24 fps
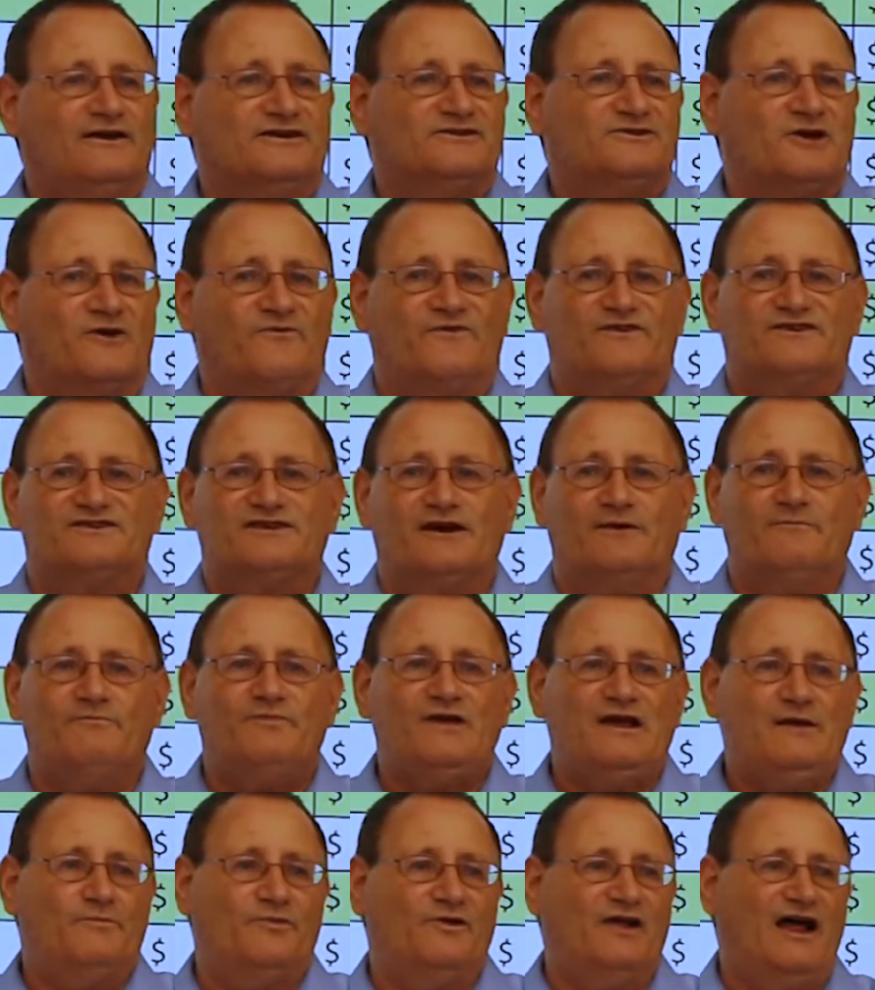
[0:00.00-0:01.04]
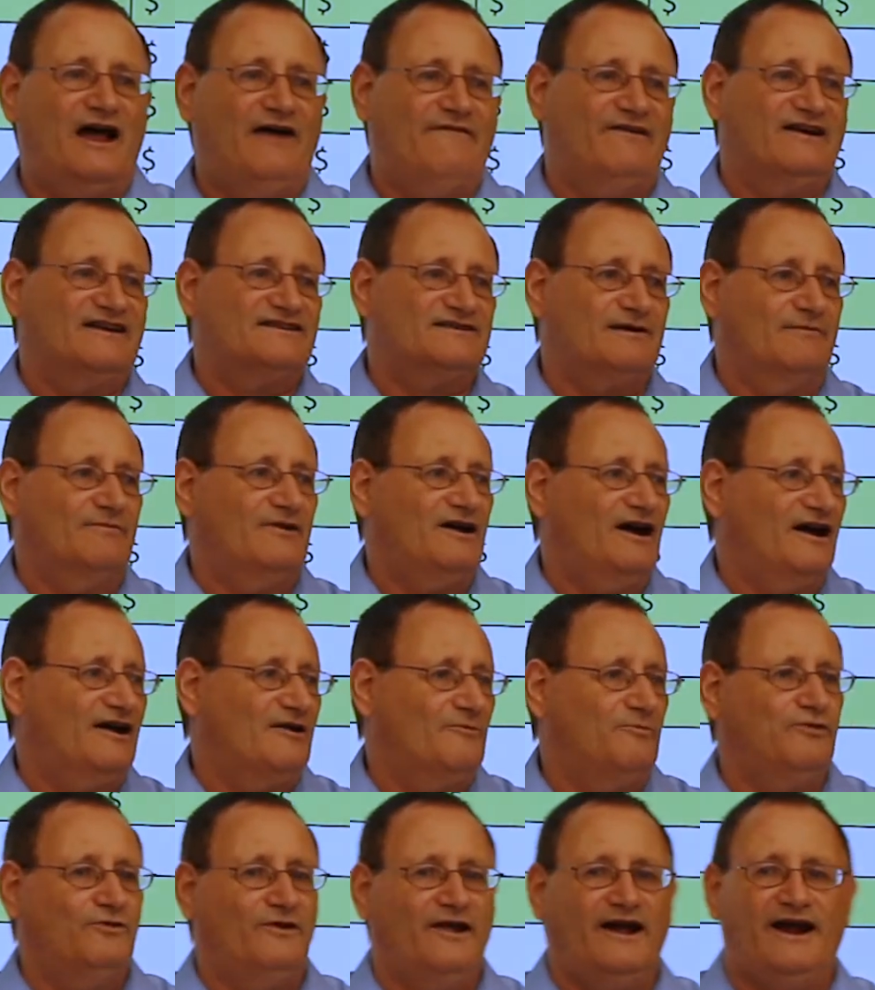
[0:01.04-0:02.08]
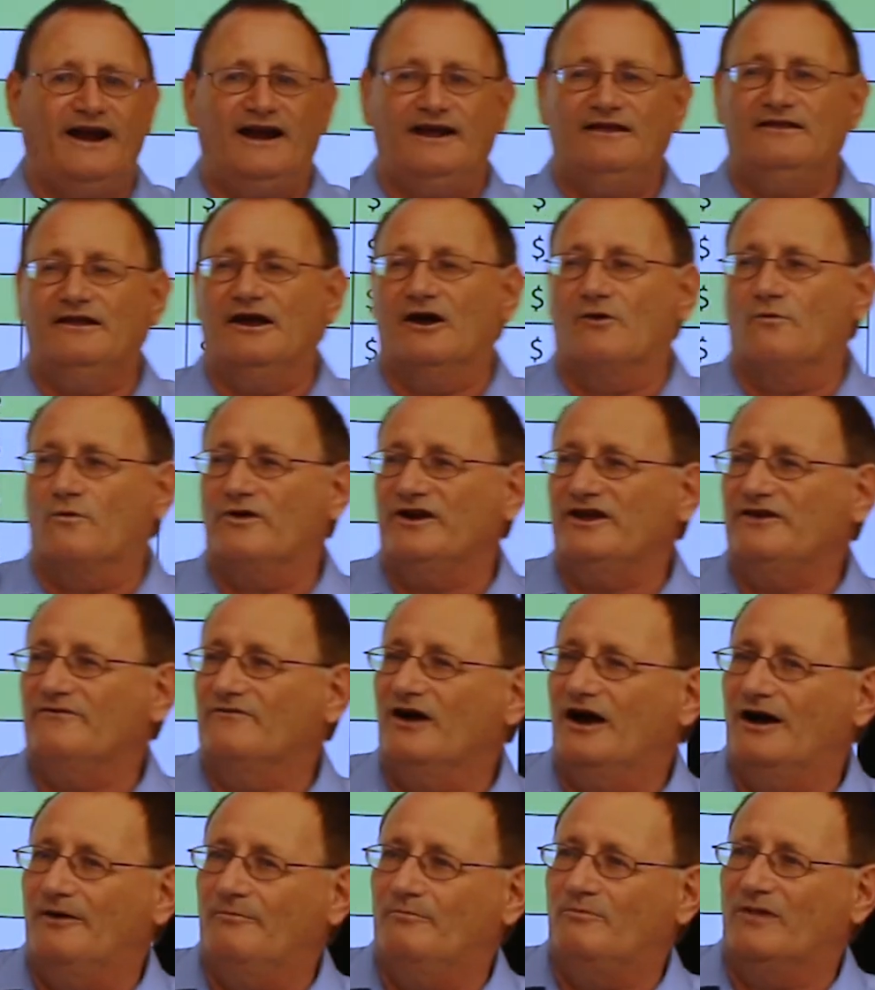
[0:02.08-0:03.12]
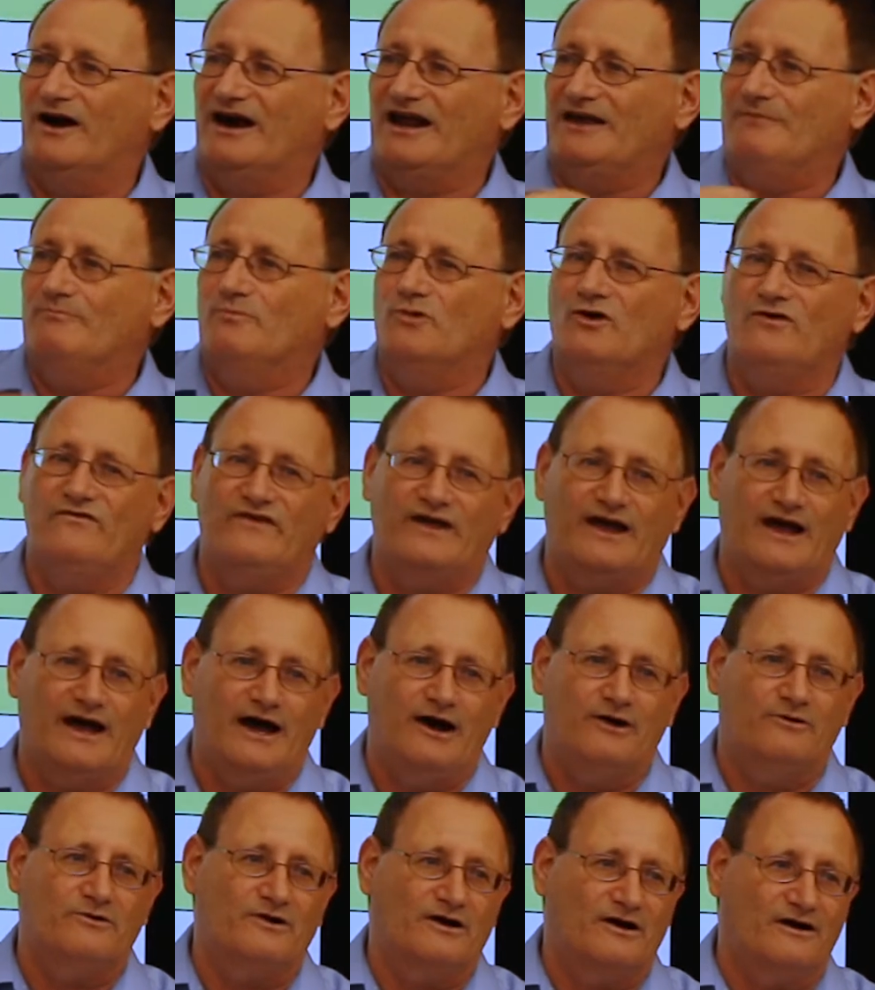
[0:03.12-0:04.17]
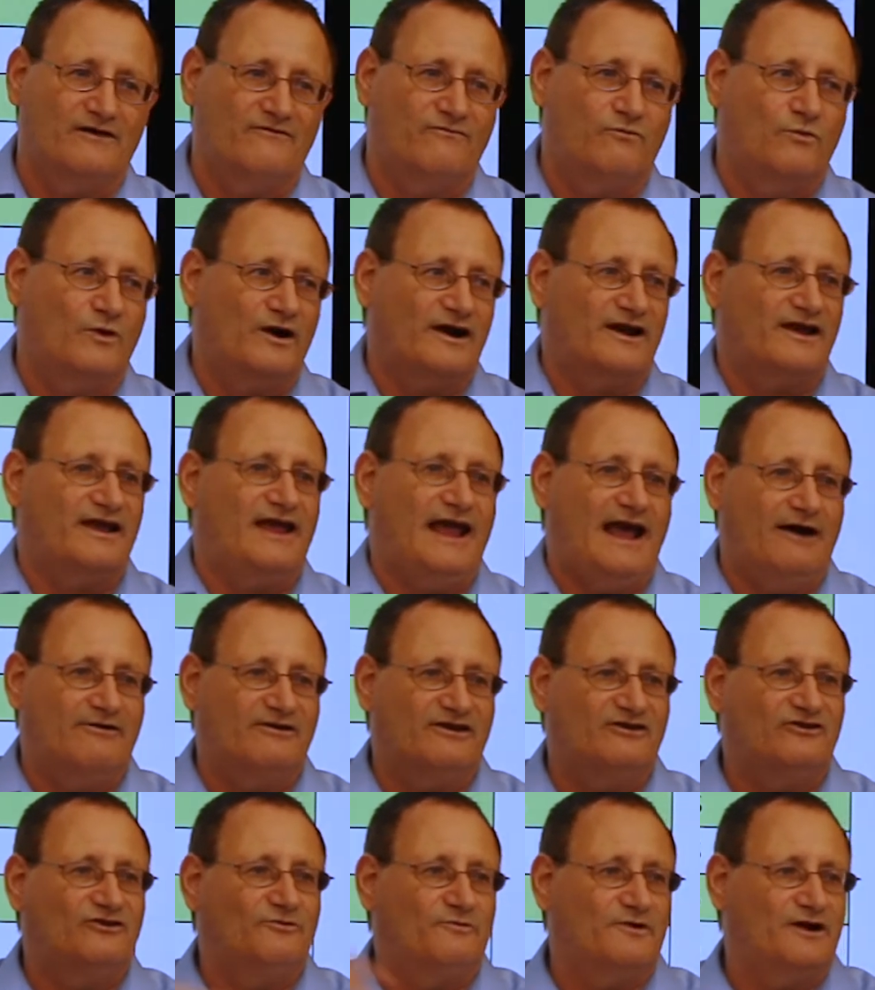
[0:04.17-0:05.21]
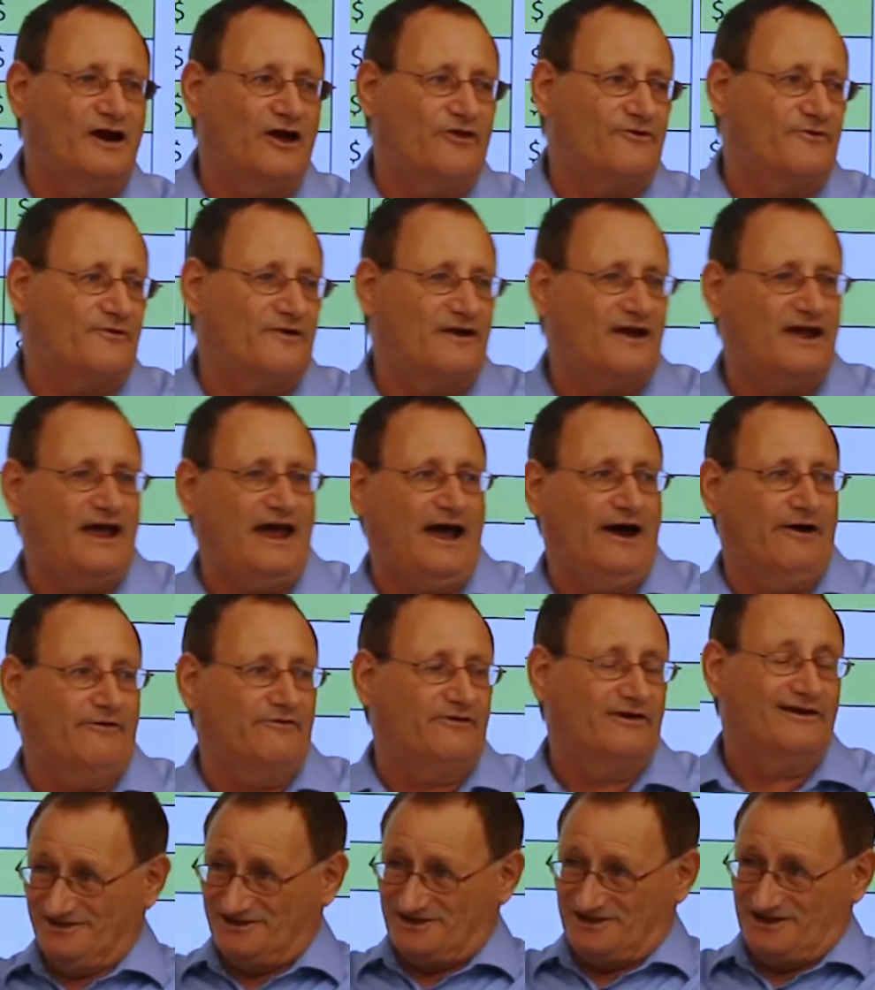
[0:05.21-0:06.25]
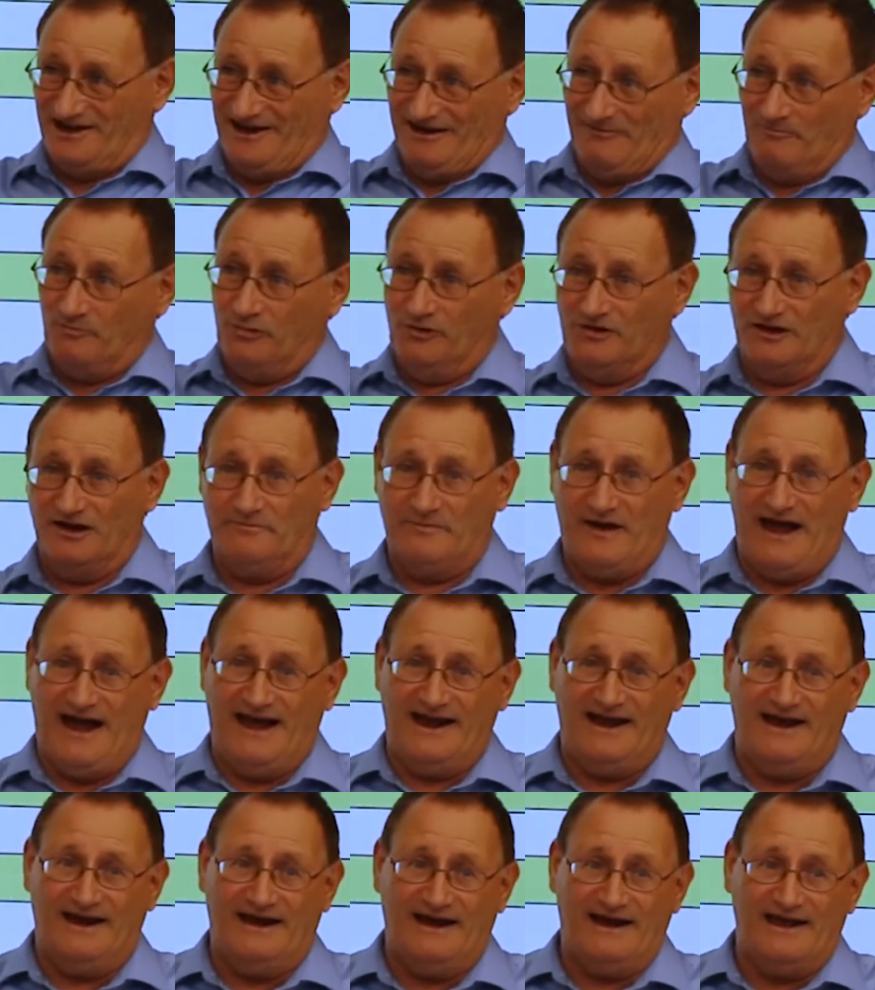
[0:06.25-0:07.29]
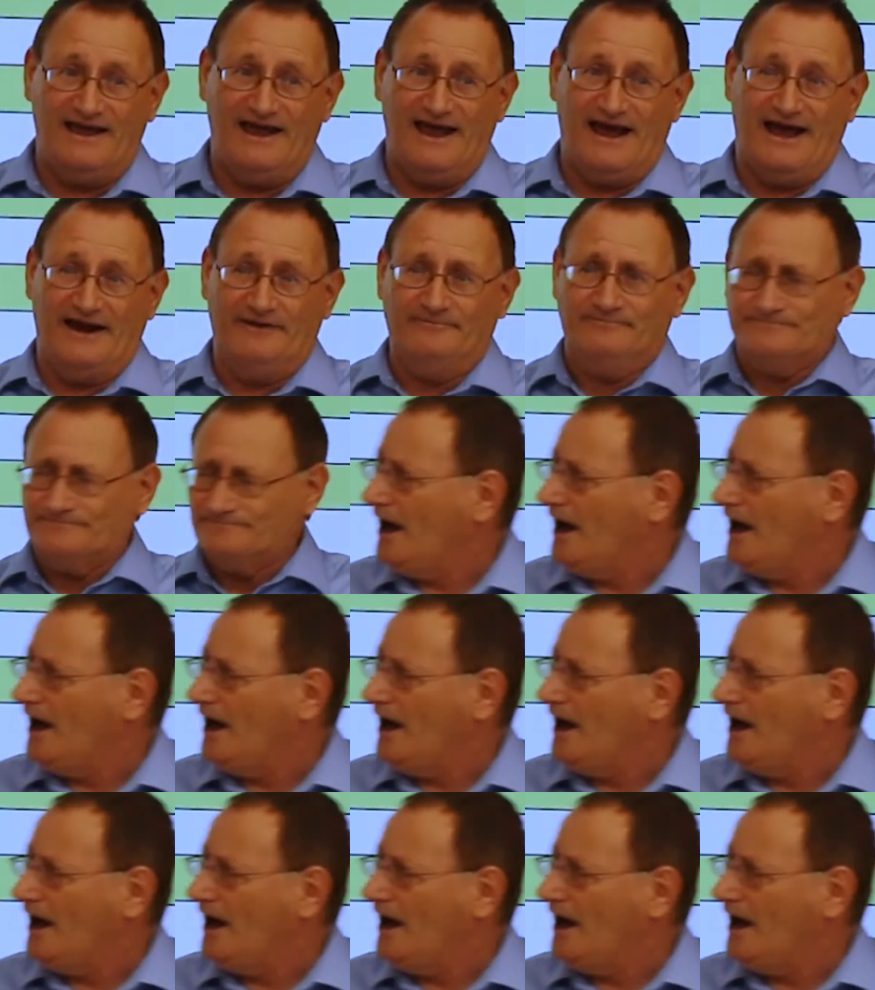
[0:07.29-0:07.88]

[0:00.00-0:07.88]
So for some people, having some kind of planning there where you've got money moving out of one account into another account so you can pull it back in again